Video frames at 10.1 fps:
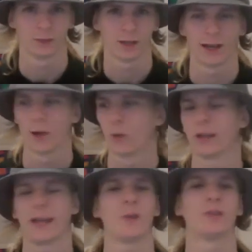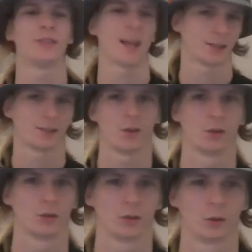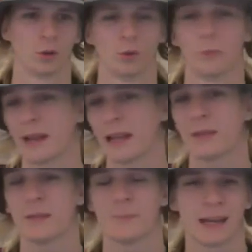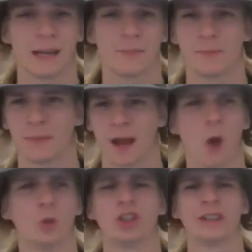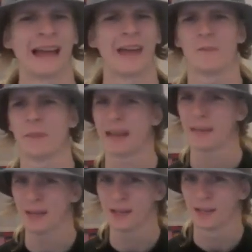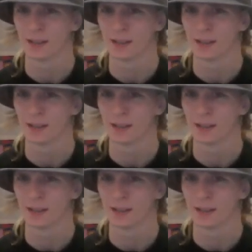And I want to hear his next song called Baby, Baby, Baby. Oh shit, I have a baby?